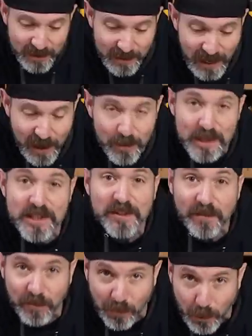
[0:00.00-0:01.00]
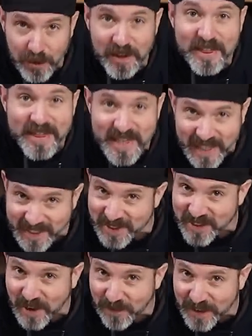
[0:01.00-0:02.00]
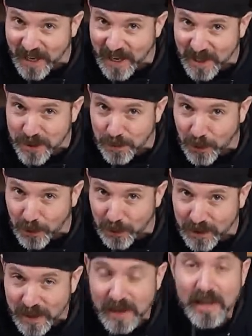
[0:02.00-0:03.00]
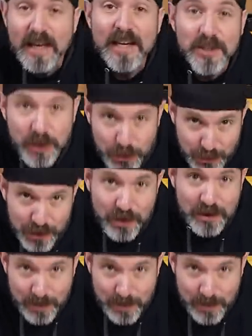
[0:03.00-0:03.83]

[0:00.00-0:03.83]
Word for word: an allowance for the thickness of the edge mold to your